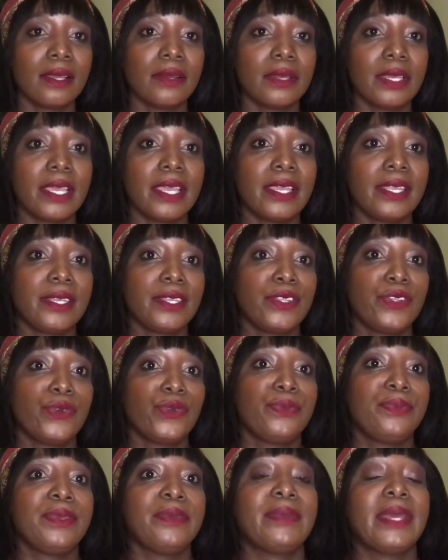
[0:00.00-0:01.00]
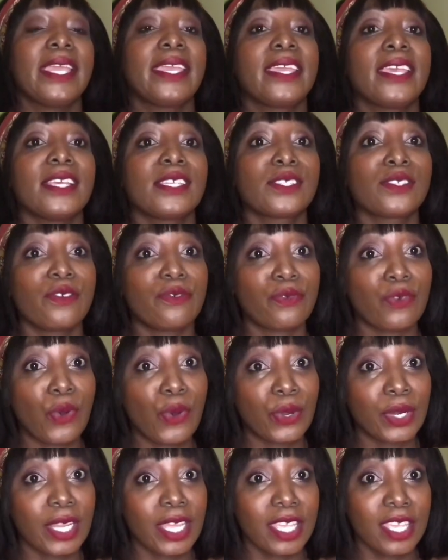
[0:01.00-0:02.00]
And you would be my guest of
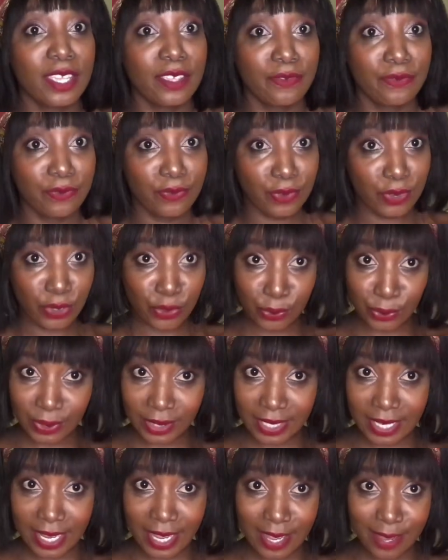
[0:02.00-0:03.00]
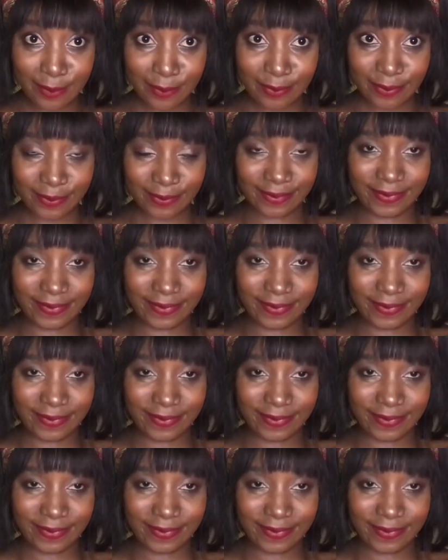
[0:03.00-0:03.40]
honor if you would come.